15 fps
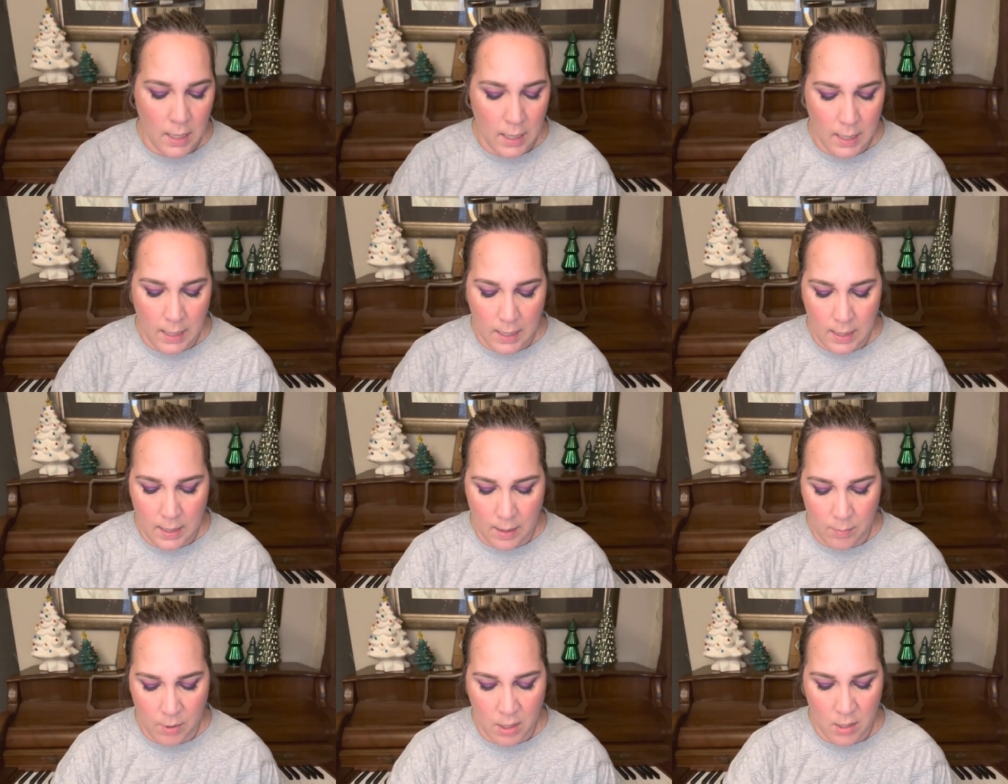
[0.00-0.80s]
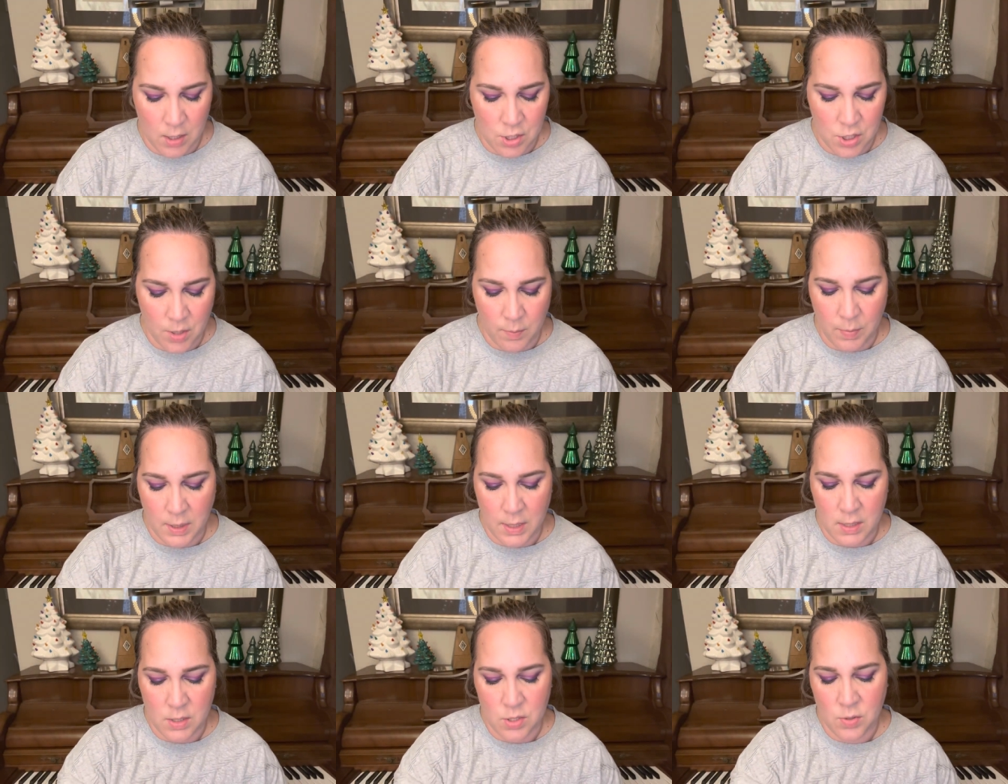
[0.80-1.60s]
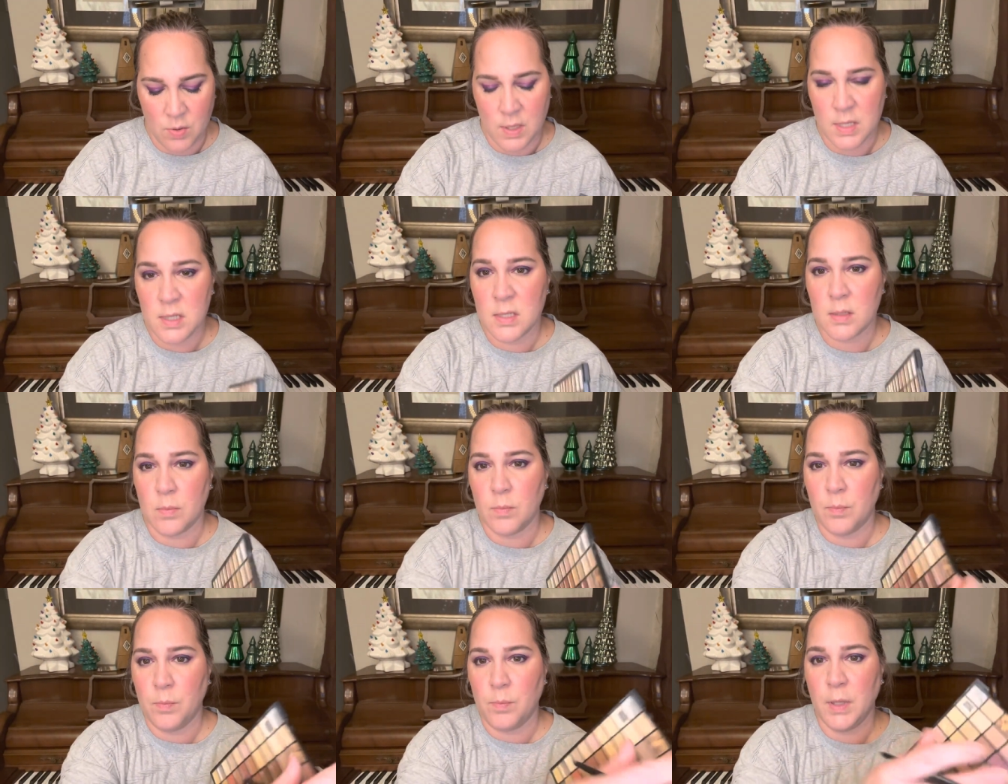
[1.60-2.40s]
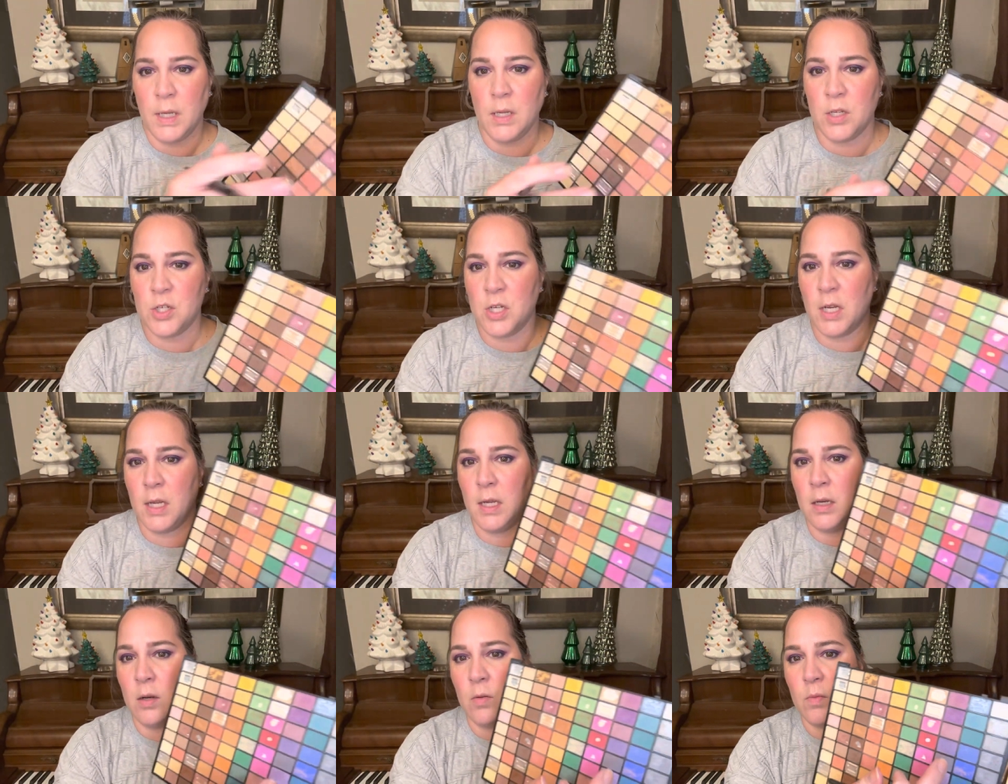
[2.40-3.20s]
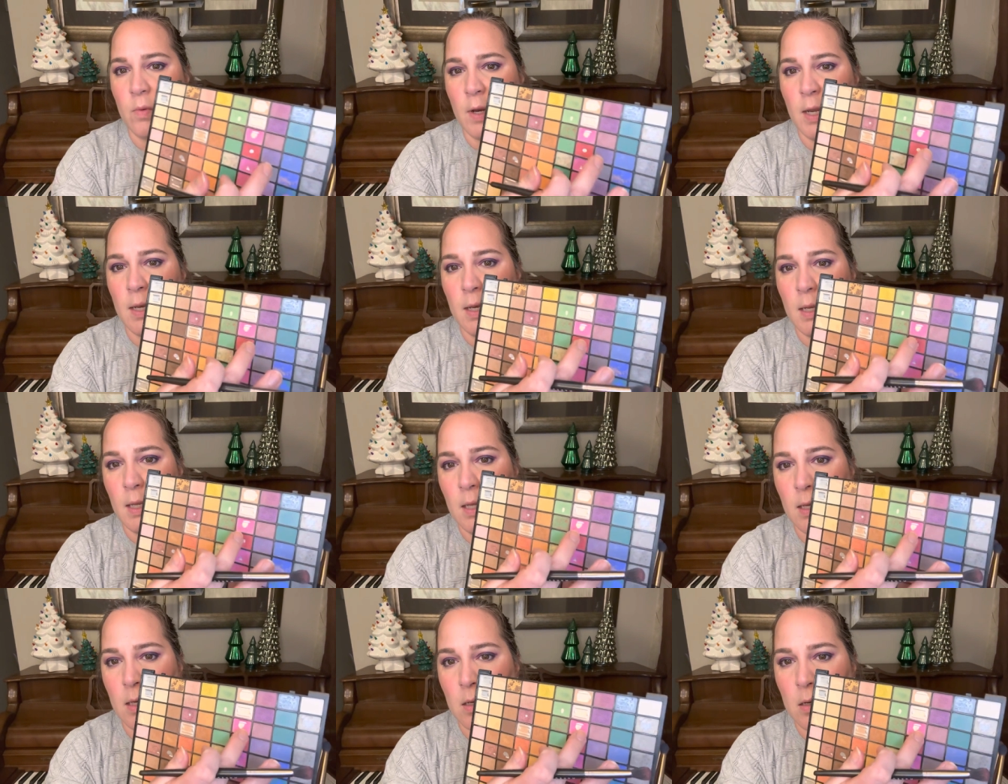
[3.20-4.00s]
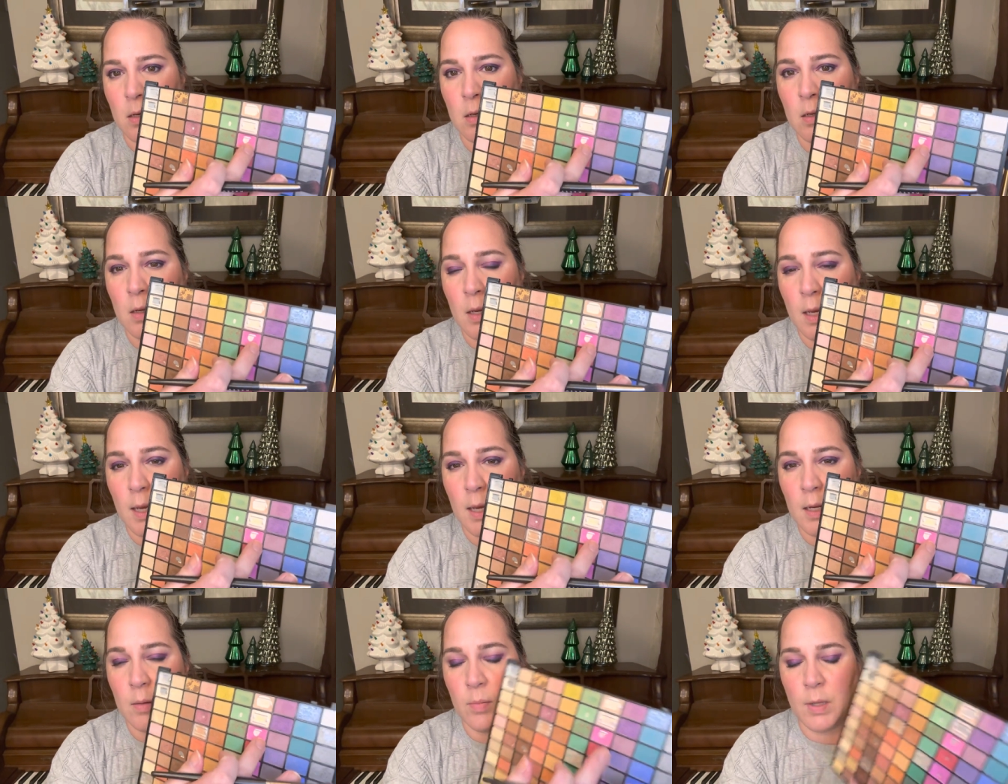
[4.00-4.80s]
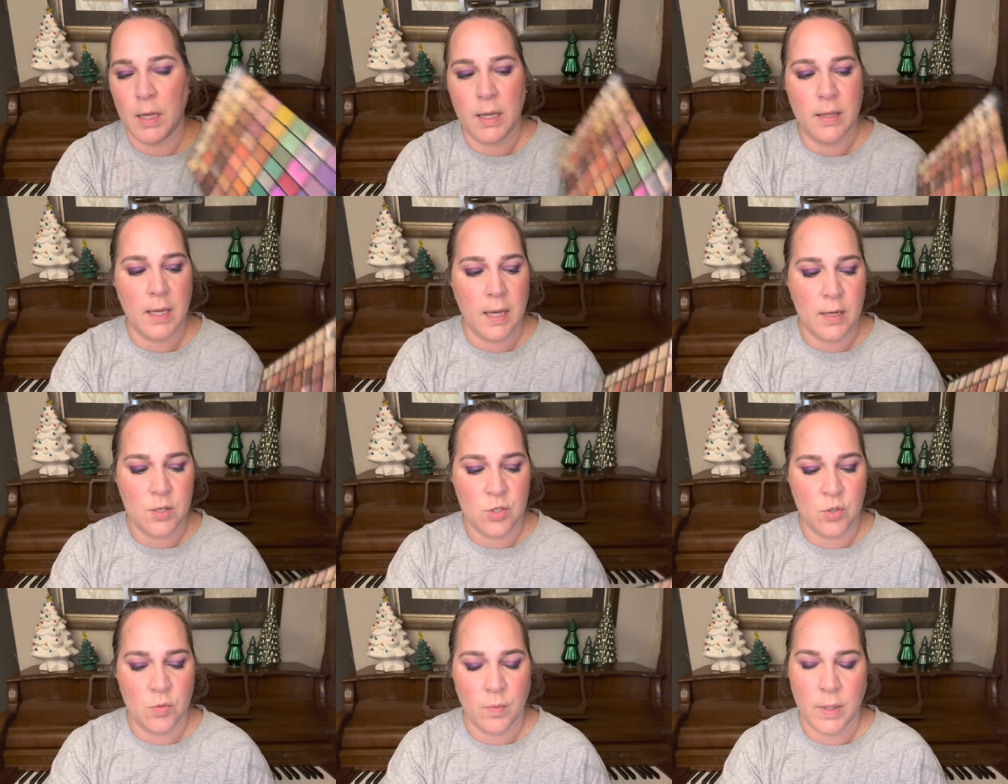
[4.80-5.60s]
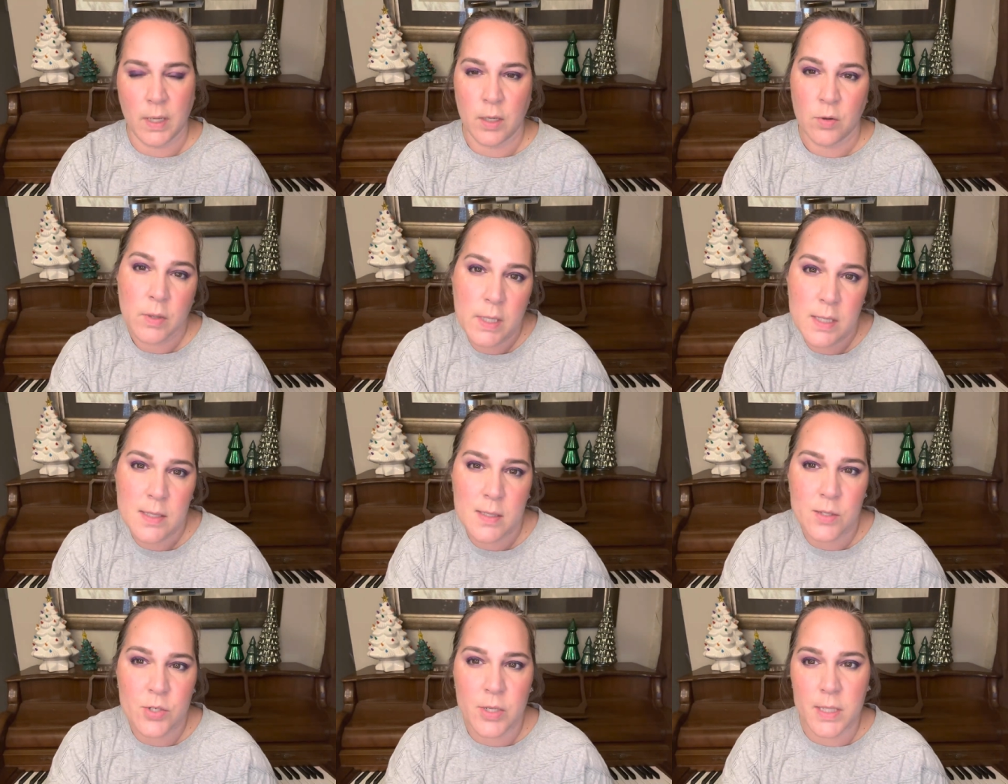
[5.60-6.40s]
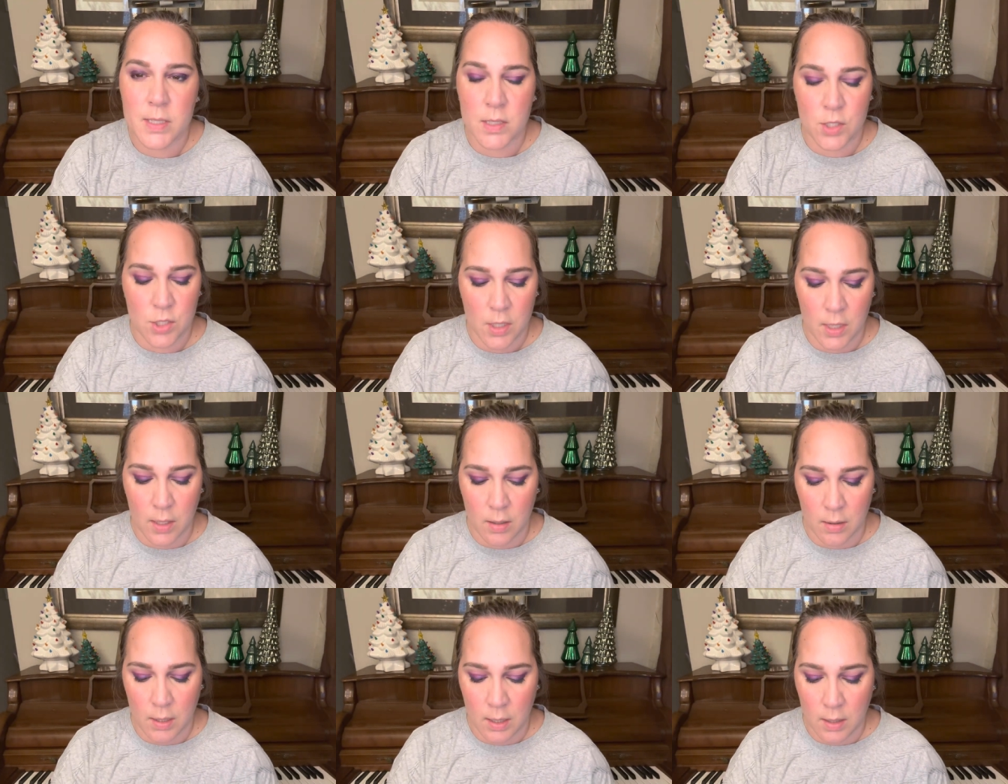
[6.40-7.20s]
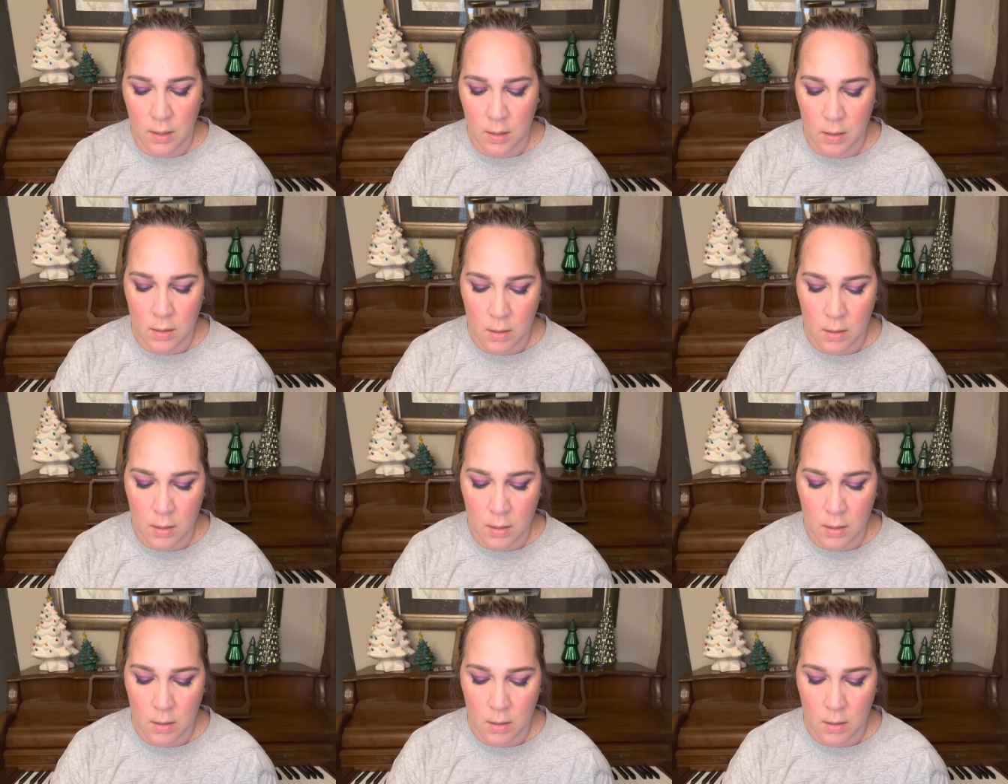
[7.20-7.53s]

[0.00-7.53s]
and I'm going to jump into this pink shade right here and apply that to my crease and transition area